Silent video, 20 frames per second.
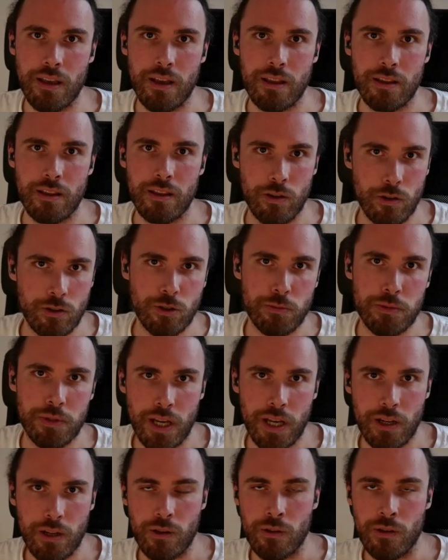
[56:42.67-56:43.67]
the YouTube
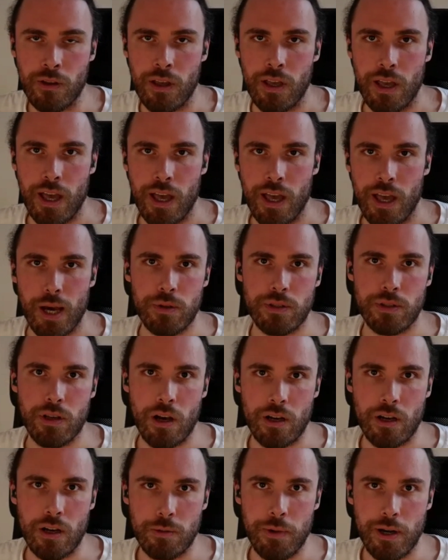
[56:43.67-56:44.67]
channel, and we
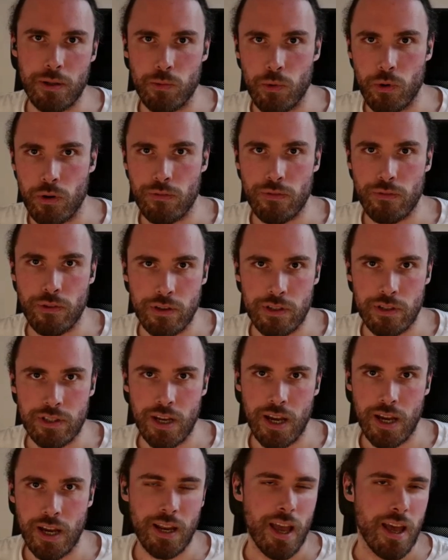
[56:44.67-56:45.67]
talked about workflow
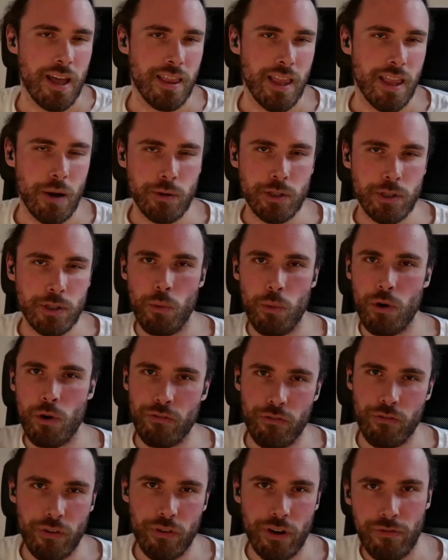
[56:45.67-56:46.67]
design. That was a more
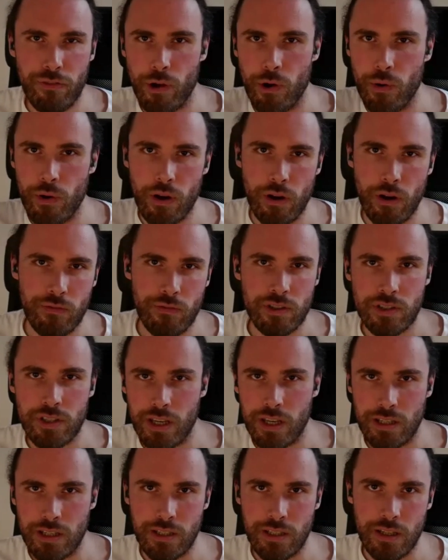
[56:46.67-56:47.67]
free-flowing
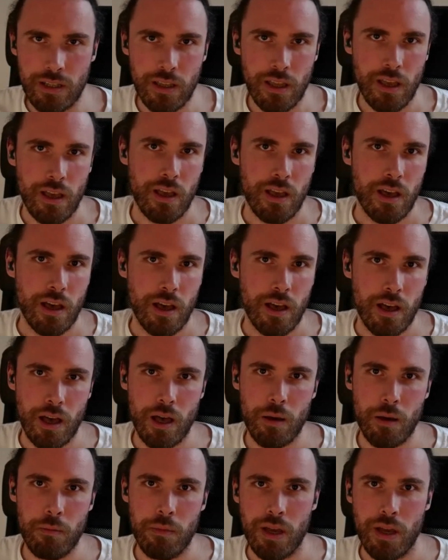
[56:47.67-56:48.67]
conversation.
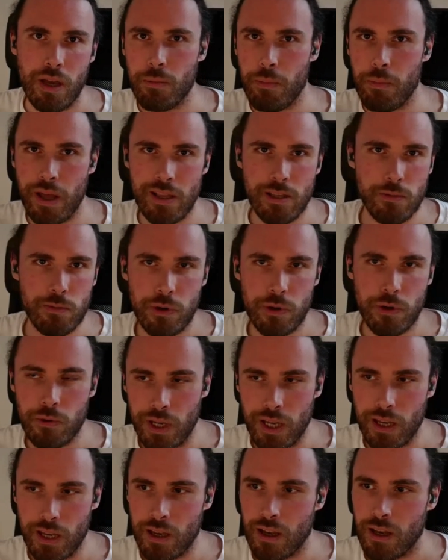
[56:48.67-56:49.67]
It depends per
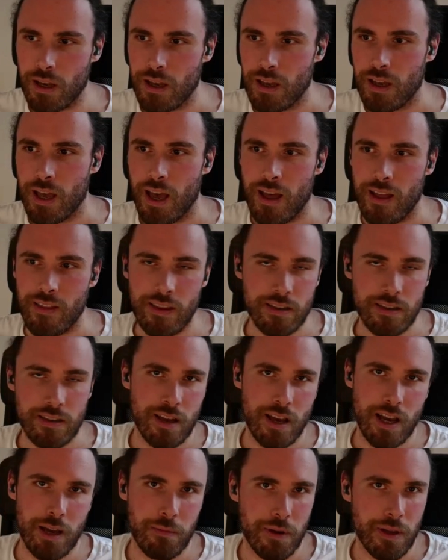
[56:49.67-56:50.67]
week. And this
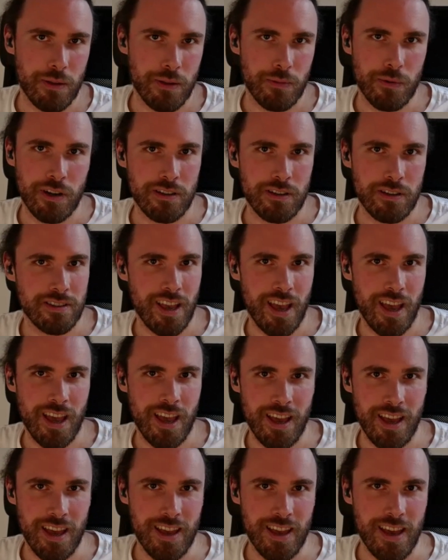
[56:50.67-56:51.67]
time it was
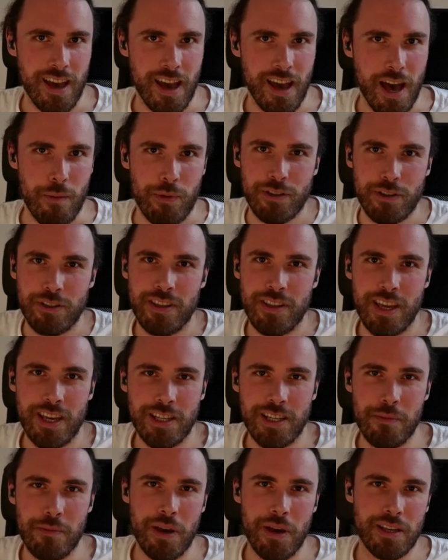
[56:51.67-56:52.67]
a
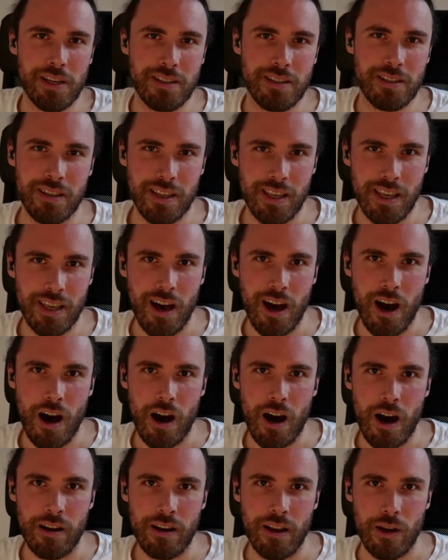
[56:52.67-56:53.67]
presentation basically
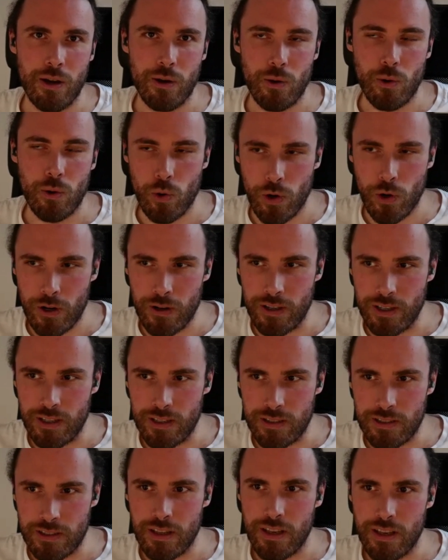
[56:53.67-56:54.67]
on
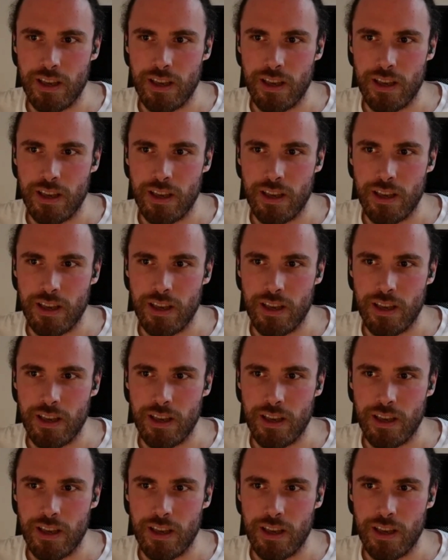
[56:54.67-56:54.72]
queries.